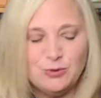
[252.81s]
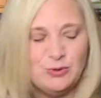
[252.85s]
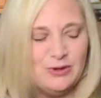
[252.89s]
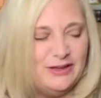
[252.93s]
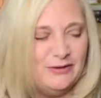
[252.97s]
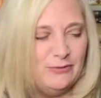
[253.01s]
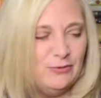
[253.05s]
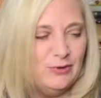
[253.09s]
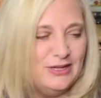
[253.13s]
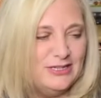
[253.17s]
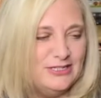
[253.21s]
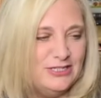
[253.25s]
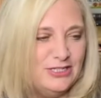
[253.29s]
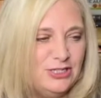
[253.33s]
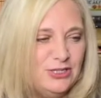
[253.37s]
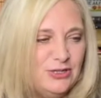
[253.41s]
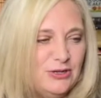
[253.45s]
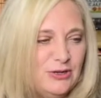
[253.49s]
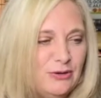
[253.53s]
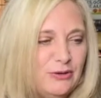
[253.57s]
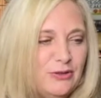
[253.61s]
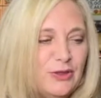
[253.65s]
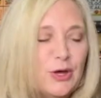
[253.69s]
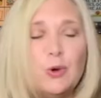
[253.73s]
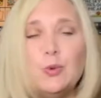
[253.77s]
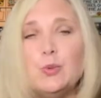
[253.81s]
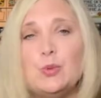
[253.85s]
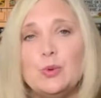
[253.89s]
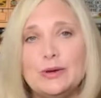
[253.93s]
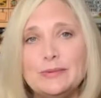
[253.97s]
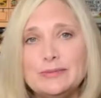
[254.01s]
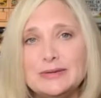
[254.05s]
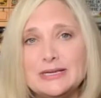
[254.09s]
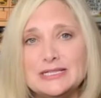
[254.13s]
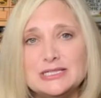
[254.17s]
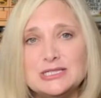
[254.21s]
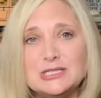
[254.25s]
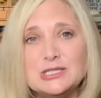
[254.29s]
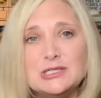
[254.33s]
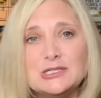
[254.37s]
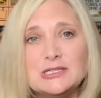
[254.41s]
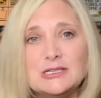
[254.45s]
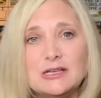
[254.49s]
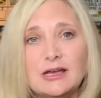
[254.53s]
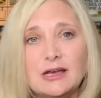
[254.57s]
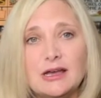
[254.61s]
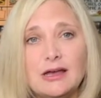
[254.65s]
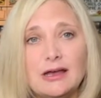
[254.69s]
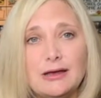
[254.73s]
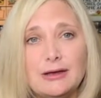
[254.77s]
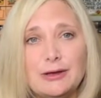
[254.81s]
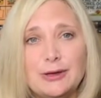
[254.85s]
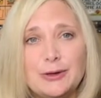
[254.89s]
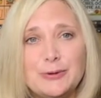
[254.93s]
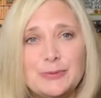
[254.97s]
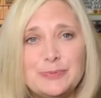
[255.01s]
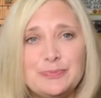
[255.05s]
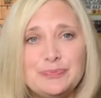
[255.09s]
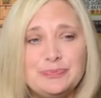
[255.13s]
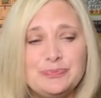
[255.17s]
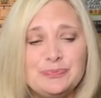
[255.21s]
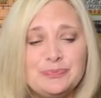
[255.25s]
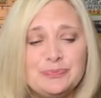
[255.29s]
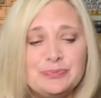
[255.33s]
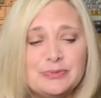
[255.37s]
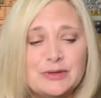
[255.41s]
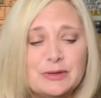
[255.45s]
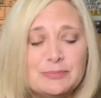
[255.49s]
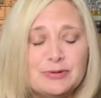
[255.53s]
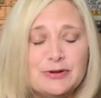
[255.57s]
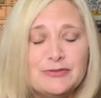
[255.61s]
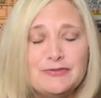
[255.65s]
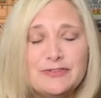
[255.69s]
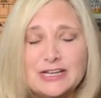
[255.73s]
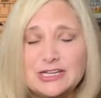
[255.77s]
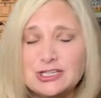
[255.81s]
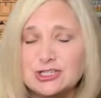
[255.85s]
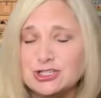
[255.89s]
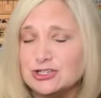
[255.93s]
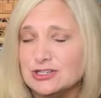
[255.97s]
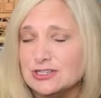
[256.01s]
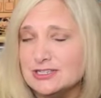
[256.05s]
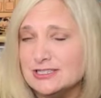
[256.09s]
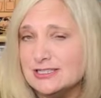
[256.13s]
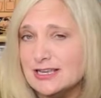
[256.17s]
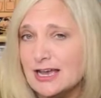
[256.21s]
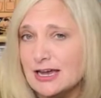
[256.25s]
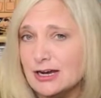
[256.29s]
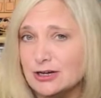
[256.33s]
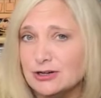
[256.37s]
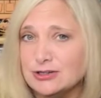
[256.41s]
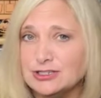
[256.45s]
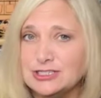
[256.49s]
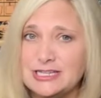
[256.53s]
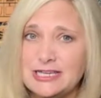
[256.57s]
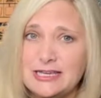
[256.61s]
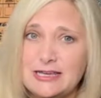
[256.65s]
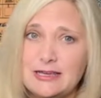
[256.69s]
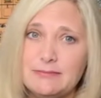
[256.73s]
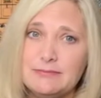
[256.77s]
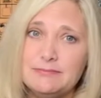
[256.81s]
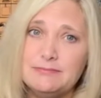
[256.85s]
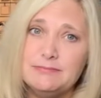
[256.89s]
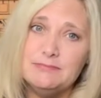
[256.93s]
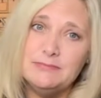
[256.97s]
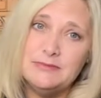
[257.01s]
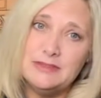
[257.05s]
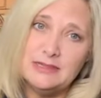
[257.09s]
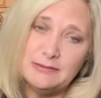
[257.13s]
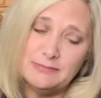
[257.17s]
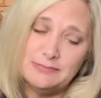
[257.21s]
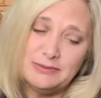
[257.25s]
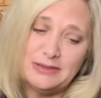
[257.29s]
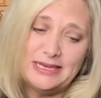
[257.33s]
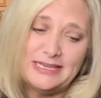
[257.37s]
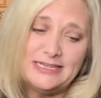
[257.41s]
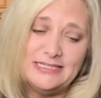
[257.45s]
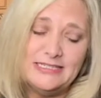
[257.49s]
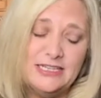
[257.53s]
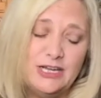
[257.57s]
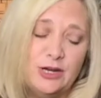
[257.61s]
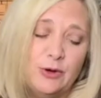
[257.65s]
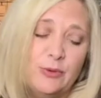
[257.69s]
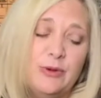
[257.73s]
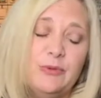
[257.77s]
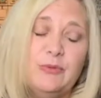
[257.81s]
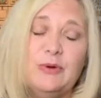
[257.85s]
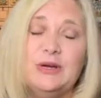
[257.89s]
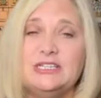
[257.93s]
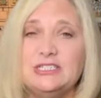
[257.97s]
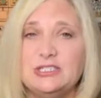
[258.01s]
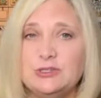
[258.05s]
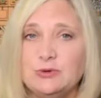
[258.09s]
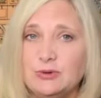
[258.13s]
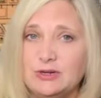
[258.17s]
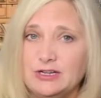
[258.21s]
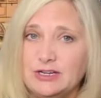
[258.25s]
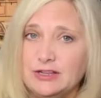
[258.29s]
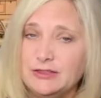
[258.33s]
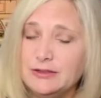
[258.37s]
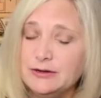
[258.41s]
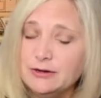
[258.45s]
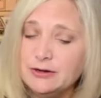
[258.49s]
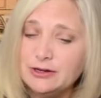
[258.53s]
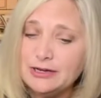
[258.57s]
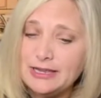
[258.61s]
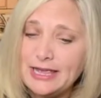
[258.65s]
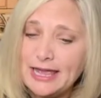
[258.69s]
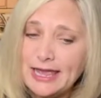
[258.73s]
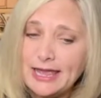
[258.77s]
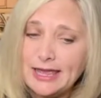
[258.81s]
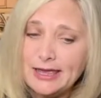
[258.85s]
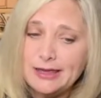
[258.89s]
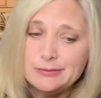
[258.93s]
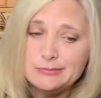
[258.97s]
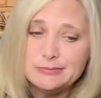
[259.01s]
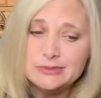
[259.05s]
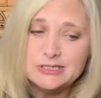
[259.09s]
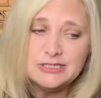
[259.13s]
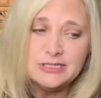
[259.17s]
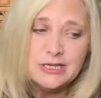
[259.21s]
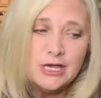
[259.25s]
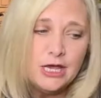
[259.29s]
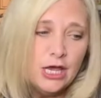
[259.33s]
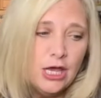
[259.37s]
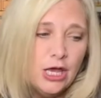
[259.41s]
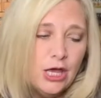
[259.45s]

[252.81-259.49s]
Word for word: We went to the women's um, professional soccer team, the place here. We went to one of their games.